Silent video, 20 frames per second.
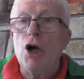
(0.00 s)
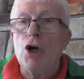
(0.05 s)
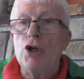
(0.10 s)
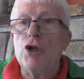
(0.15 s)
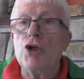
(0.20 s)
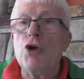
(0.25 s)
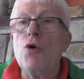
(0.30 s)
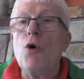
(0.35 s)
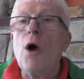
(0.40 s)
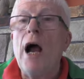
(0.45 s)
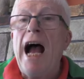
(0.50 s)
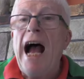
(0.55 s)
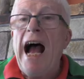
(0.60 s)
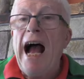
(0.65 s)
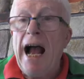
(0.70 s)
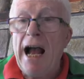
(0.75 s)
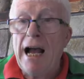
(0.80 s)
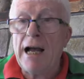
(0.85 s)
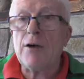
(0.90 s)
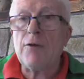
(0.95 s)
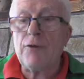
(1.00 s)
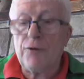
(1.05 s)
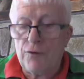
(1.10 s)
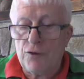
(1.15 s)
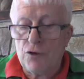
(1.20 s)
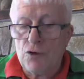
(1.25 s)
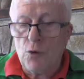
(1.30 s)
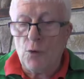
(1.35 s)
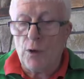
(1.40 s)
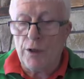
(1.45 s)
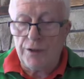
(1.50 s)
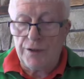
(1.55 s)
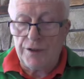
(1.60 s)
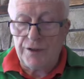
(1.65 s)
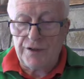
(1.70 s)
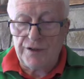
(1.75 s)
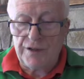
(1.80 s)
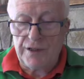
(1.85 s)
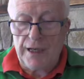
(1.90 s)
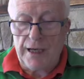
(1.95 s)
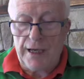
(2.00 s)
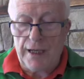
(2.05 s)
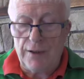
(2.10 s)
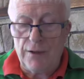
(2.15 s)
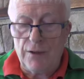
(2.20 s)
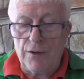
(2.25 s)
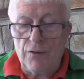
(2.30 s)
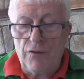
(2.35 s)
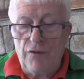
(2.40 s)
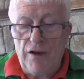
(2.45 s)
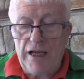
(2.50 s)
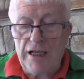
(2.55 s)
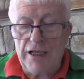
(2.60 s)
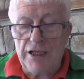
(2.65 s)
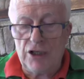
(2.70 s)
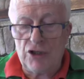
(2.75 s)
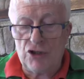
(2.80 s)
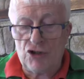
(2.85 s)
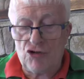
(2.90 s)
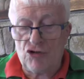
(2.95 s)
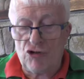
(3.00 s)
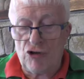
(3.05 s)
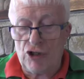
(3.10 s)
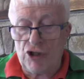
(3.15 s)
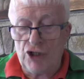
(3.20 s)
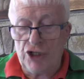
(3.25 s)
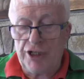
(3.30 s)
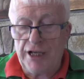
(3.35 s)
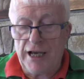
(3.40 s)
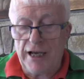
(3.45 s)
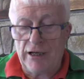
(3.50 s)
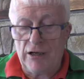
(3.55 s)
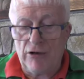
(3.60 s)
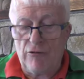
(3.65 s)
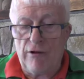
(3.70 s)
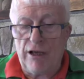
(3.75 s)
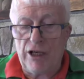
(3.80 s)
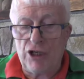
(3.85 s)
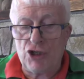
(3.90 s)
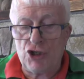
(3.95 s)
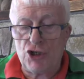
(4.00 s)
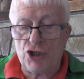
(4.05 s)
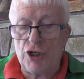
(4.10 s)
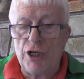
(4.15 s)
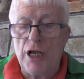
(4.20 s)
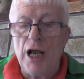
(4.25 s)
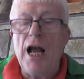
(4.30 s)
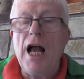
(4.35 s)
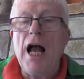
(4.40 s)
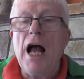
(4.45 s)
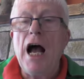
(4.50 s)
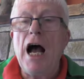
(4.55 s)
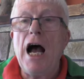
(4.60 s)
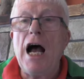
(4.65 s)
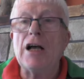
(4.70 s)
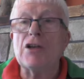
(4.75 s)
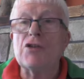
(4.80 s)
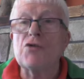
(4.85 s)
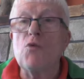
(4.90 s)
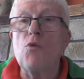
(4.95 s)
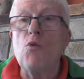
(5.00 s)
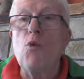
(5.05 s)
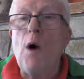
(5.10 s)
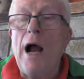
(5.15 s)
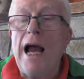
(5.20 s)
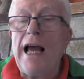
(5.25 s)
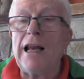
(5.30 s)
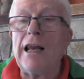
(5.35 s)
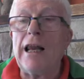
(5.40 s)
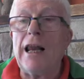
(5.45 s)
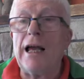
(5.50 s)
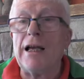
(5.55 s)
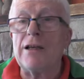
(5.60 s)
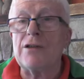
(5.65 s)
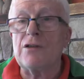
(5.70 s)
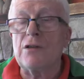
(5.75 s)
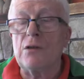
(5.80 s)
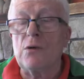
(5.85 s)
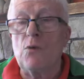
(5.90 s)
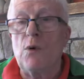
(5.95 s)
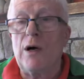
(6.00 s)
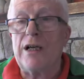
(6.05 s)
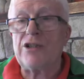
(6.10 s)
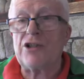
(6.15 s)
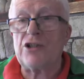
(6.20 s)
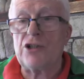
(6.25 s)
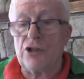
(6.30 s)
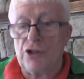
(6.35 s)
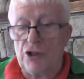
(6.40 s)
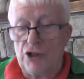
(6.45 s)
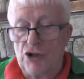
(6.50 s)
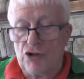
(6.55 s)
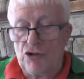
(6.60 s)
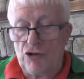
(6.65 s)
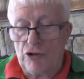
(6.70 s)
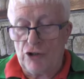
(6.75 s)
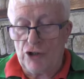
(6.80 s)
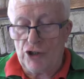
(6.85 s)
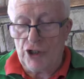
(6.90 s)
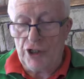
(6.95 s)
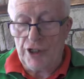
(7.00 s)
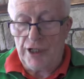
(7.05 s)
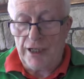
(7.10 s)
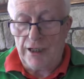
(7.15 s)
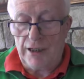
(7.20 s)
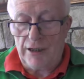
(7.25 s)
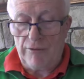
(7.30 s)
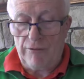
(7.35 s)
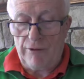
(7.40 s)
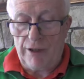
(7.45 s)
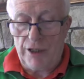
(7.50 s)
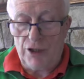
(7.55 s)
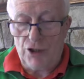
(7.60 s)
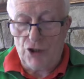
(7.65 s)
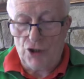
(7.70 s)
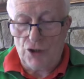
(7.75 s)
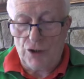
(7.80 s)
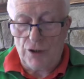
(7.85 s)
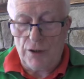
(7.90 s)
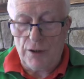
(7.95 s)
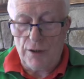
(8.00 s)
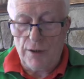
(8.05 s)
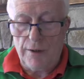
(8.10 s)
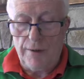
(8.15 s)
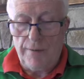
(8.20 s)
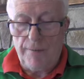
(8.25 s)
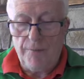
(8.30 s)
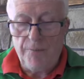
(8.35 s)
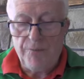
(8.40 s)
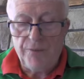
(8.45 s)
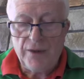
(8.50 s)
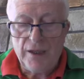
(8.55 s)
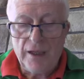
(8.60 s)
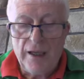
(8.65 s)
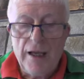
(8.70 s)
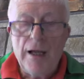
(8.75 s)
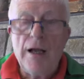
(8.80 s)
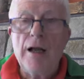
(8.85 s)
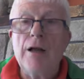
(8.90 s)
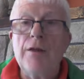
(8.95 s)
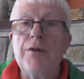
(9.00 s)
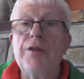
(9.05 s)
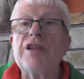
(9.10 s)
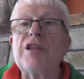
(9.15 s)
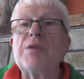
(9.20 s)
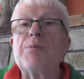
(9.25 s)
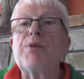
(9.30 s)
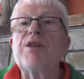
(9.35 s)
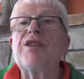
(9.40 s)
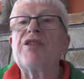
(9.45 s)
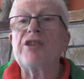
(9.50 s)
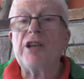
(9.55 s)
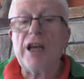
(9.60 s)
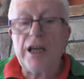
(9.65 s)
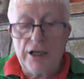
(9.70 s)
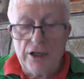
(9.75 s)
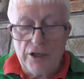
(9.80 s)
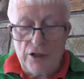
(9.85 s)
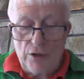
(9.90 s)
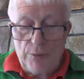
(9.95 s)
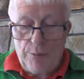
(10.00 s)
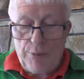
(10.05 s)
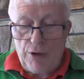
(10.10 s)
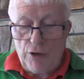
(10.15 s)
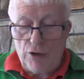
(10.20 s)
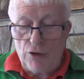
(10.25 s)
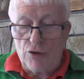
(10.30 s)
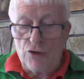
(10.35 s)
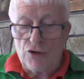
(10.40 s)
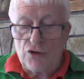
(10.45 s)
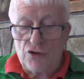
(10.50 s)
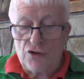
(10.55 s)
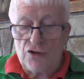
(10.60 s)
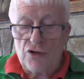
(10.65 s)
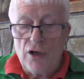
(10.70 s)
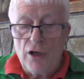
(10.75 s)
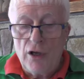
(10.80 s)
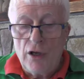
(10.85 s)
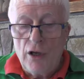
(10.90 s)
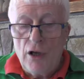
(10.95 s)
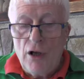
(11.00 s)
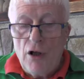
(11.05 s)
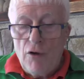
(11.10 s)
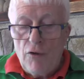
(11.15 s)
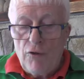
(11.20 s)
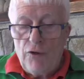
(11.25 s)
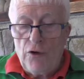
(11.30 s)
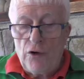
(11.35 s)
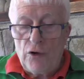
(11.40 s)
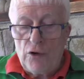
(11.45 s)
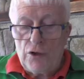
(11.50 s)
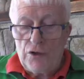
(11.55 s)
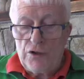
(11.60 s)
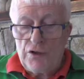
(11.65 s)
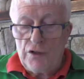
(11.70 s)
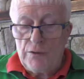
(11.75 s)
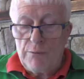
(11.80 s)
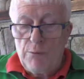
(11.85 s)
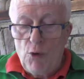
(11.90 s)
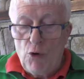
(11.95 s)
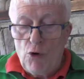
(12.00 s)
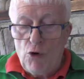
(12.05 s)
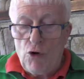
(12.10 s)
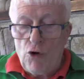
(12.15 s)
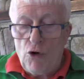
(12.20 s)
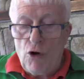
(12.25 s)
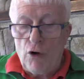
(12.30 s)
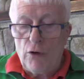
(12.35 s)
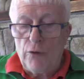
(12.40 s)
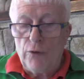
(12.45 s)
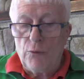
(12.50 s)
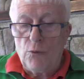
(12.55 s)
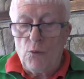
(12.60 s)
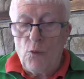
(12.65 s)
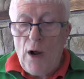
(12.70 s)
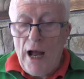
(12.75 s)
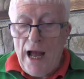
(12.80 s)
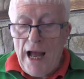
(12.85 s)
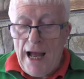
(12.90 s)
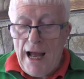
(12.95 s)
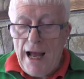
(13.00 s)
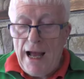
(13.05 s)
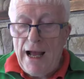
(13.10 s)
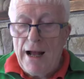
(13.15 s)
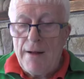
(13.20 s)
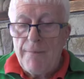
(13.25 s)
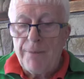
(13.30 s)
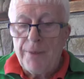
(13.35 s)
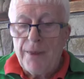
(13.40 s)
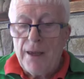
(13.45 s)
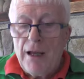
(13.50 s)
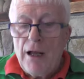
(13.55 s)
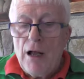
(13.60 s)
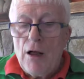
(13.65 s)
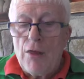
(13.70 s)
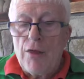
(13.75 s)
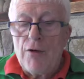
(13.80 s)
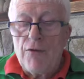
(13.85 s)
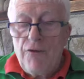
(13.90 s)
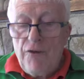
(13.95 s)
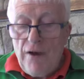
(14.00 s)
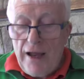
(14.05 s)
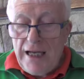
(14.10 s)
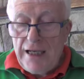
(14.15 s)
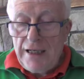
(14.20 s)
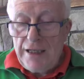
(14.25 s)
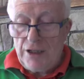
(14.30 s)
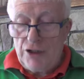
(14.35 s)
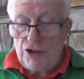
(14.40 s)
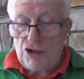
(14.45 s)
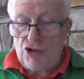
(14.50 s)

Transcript: you have to understand the Vedic astrology declaration as well as the Western astrology declaration. This particular post focuses more on where the Vedic